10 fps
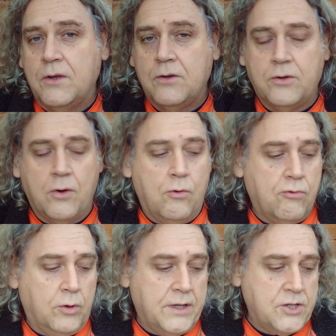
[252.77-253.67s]
good old
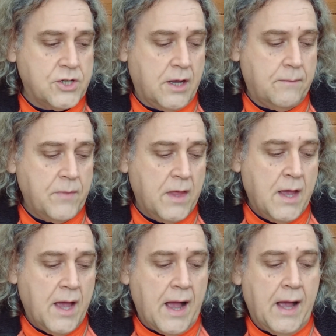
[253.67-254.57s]
Groninger,
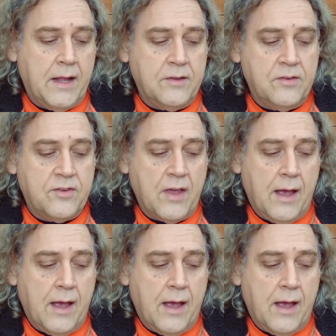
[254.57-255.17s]
and